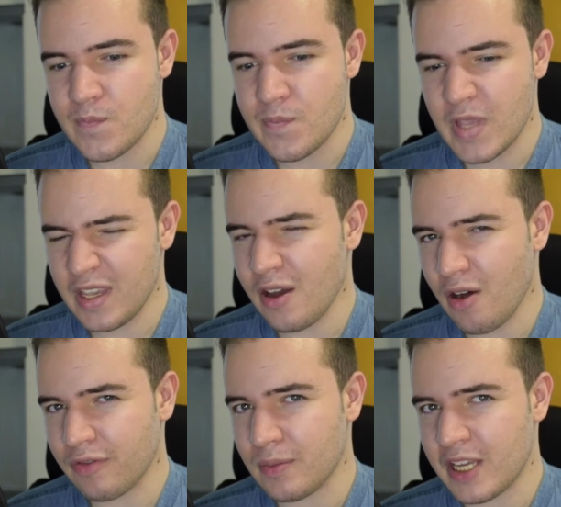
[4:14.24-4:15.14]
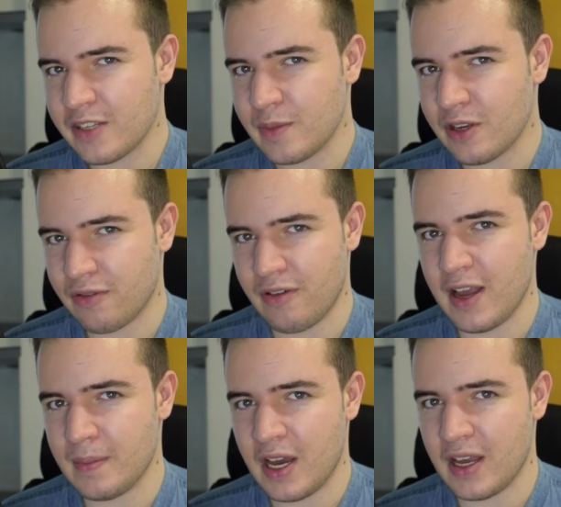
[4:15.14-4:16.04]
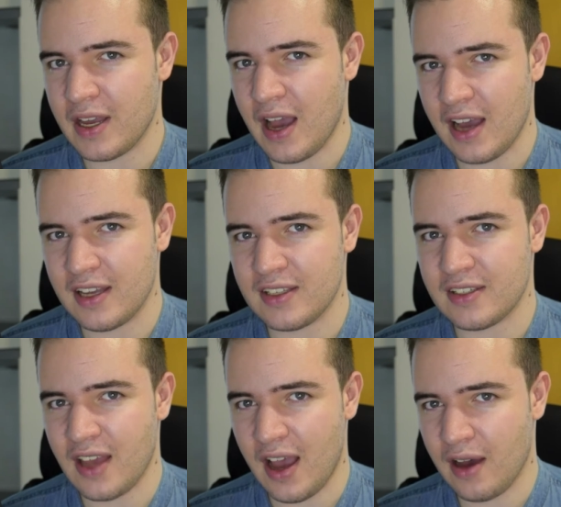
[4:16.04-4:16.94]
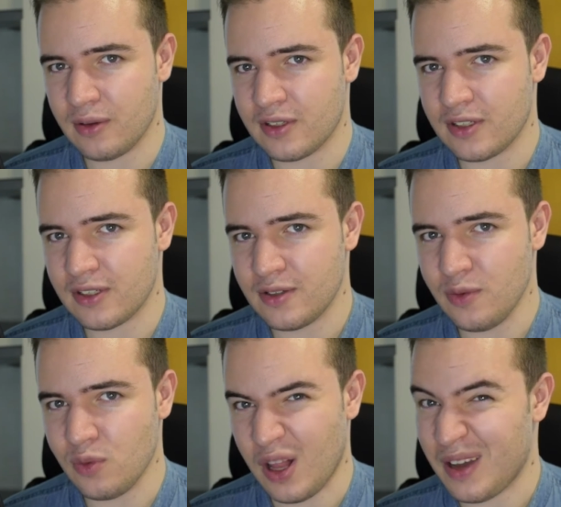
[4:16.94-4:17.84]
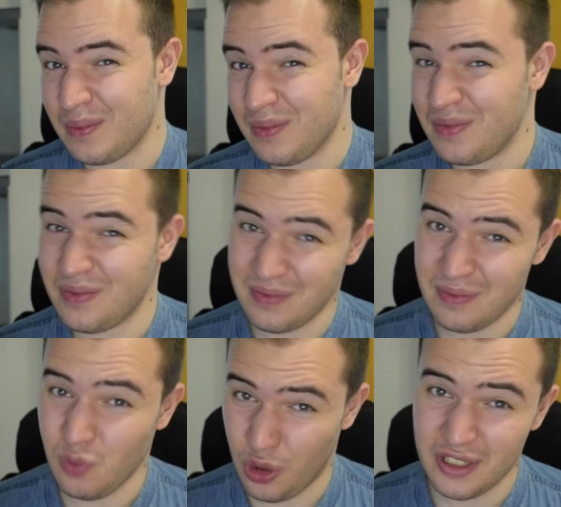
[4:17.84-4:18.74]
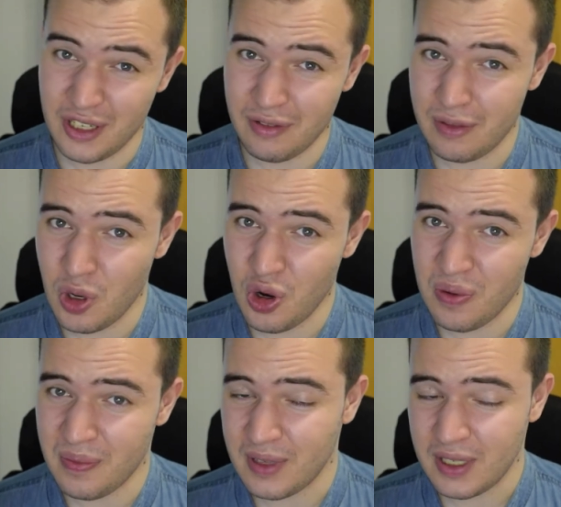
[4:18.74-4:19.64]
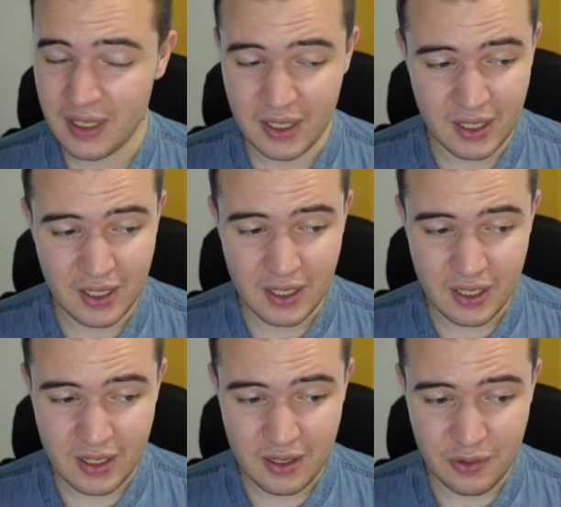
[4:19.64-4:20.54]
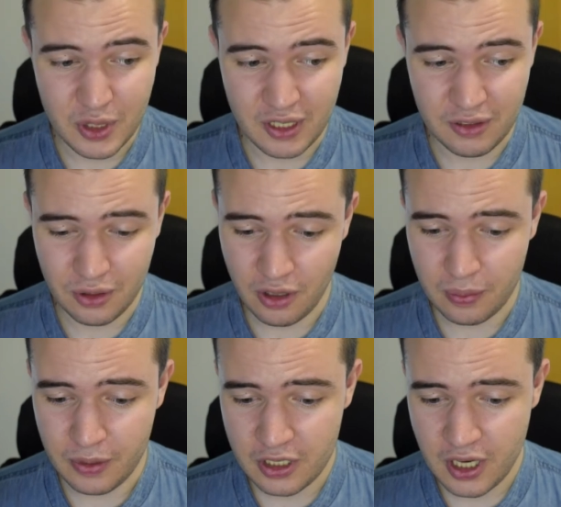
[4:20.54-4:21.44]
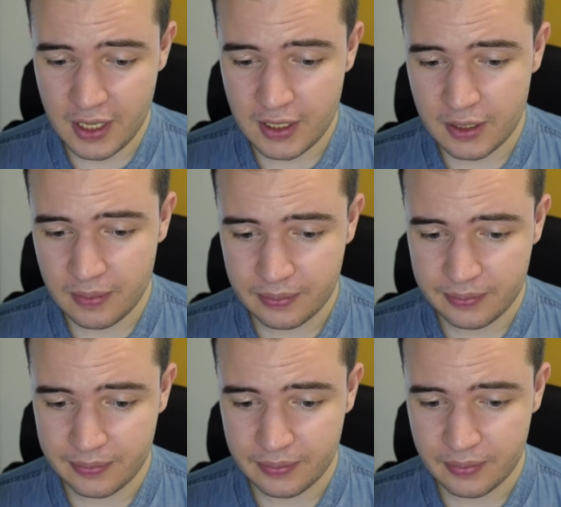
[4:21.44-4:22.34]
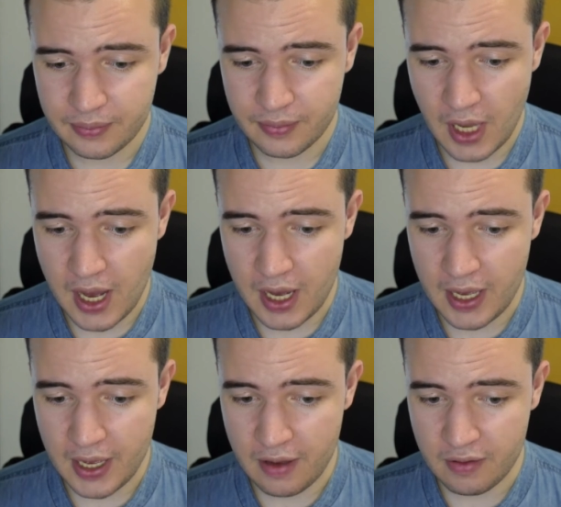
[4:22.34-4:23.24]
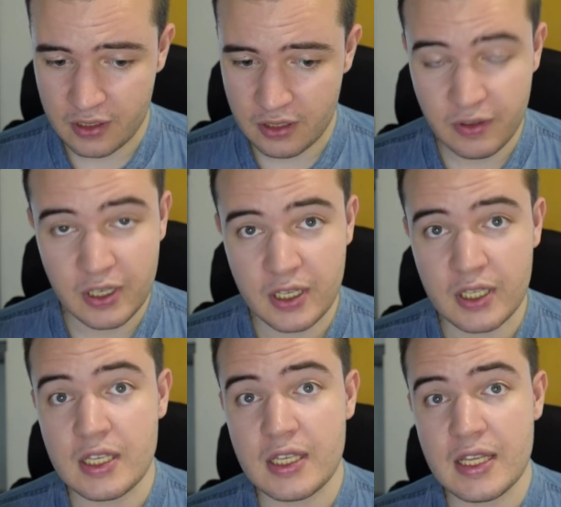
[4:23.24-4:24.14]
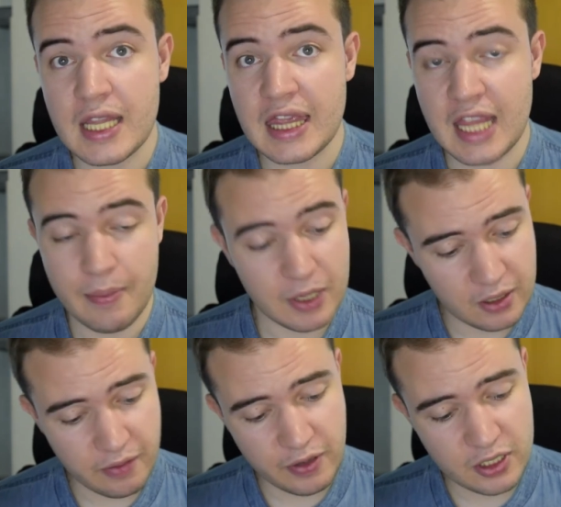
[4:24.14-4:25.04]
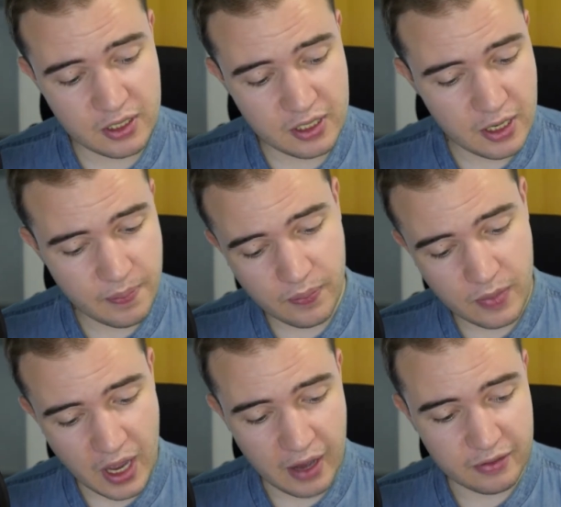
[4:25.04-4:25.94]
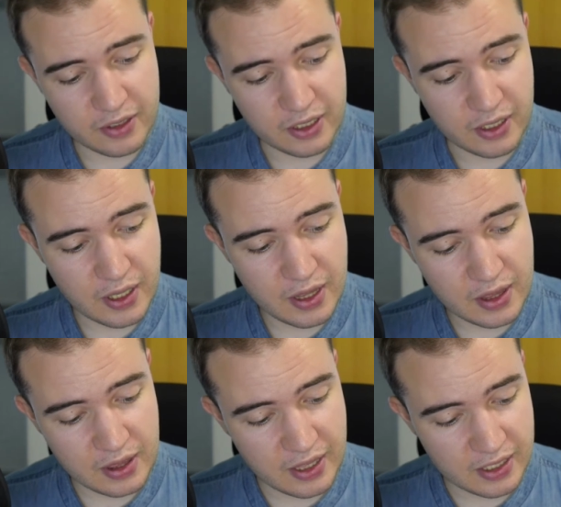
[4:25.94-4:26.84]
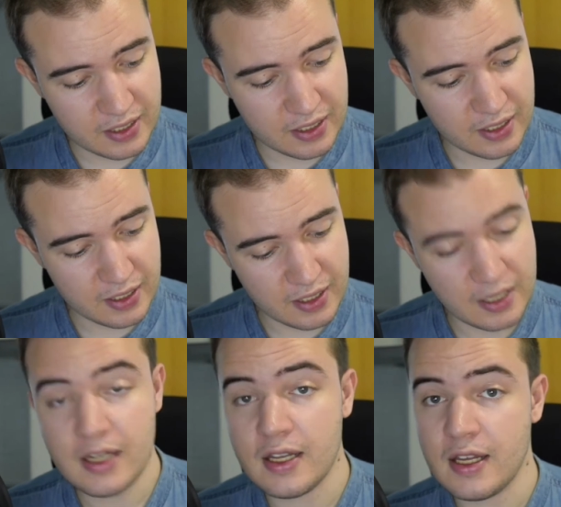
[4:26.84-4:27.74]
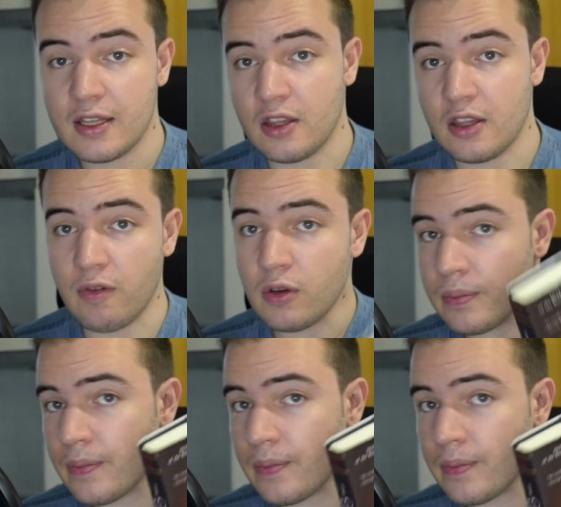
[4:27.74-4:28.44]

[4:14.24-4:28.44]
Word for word: he often makes me cry my eyes out while I'm wanting for more, which I do not appreciate. I have a severe napkin deficiency after this novel,